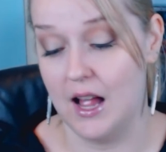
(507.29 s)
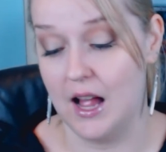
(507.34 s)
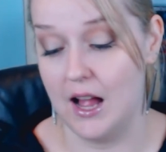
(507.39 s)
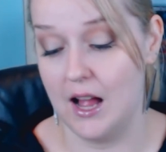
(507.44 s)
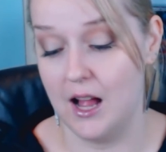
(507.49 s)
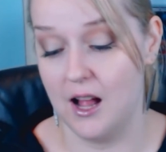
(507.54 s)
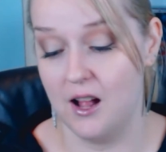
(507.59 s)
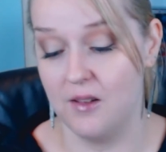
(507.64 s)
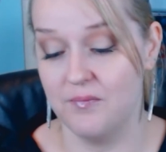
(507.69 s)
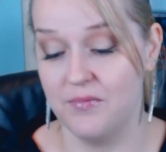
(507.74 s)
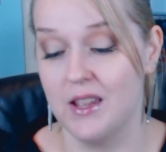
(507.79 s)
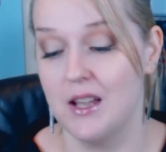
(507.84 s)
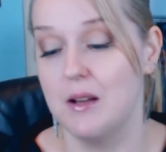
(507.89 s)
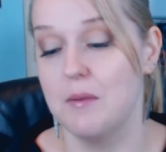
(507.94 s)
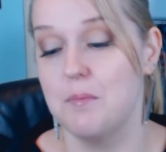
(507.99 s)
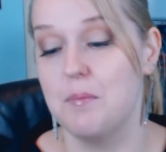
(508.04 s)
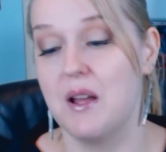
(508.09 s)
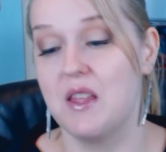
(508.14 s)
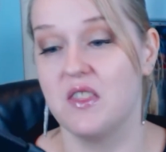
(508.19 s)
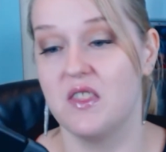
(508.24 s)

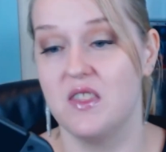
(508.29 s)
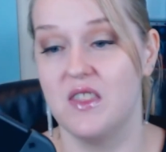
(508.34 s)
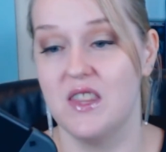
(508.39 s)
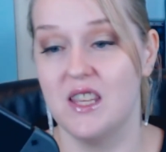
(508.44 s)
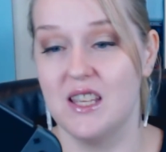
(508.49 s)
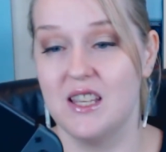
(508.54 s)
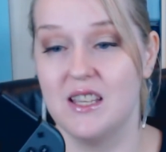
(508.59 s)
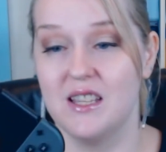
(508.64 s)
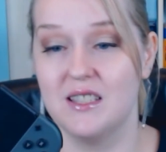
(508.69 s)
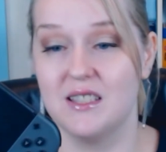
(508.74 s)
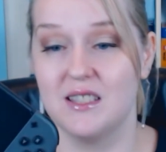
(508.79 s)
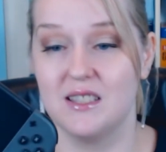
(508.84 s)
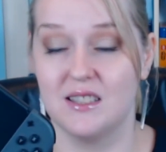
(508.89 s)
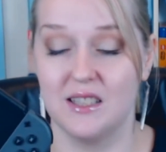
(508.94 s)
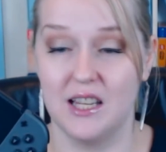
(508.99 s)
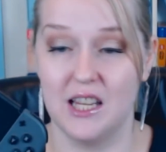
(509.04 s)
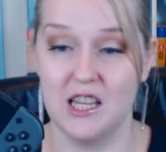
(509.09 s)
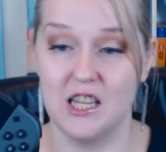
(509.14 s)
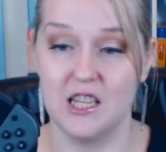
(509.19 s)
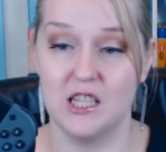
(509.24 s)
But
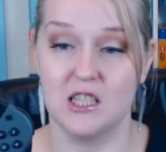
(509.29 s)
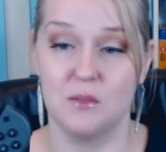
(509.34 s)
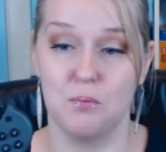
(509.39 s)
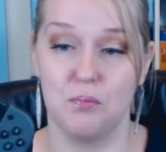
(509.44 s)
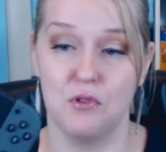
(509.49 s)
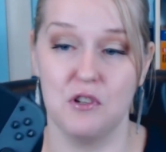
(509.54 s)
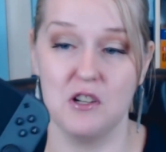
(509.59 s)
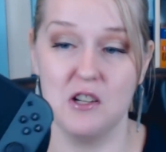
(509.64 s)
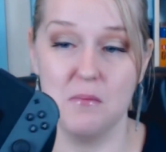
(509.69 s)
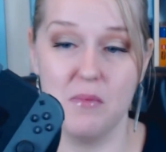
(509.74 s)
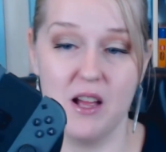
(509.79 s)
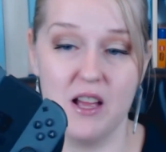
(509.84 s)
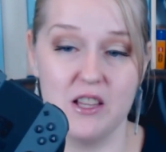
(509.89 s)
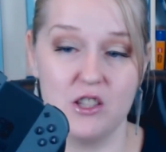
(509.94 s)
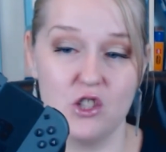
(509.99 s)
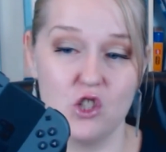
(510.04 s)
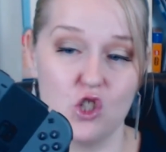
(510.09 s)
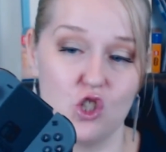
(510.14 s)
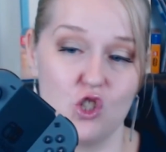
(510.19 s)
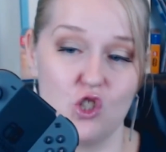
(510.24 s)
this is pretty
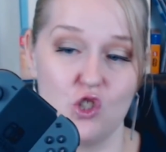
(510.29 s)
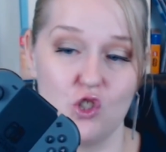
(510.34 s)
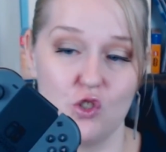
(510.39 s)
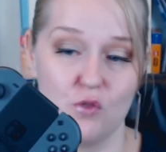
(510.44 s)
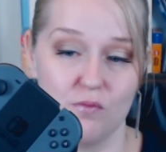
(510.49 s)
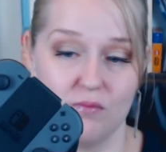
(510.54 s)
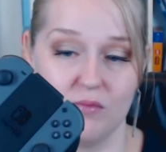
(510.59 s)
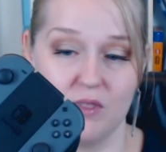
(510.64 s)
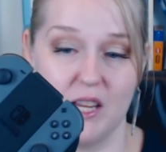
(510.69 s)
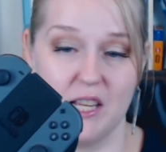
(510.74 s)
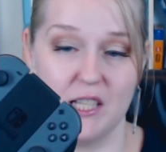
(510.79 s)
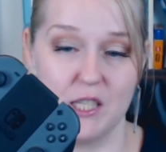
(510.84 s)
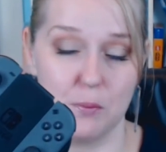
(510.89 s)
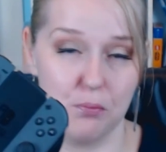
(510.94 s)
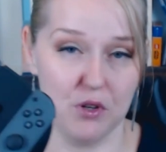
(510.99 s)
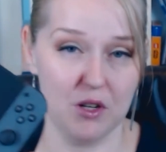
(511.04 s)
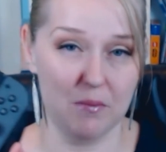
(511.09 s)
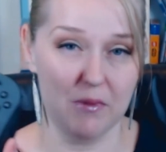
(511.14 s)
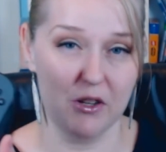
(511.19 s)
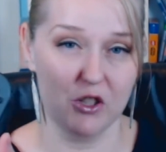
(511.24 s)
much
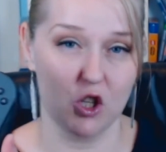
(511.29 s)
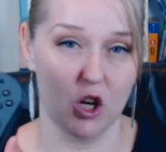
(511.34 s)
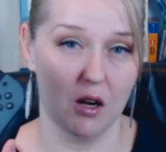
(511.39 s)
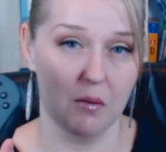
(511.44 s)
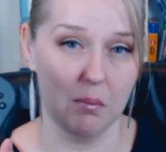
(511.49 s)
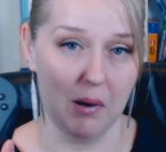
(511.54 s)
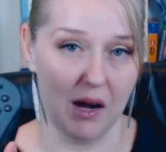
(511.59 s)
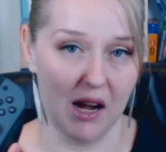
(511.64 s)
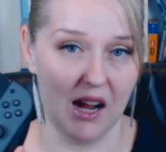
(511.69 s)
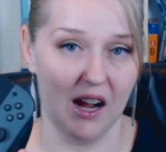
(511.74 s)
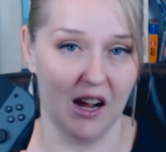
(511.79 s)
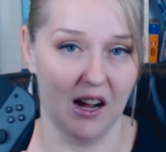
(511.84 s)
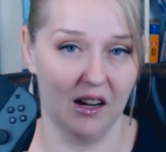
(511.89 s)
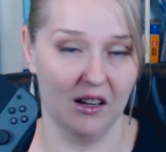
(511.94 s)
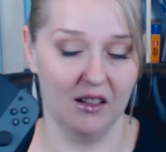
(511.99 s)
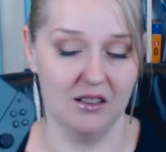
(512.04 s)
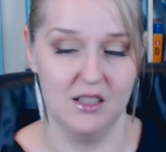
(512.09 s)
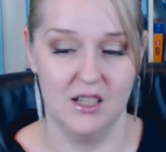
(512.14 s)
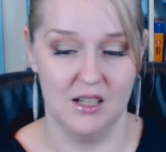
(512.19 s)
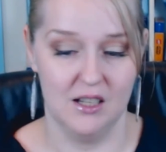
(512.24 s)
on
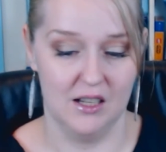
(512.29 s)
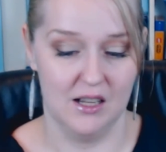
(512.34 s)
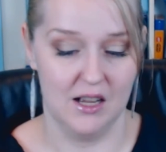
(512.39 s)
par.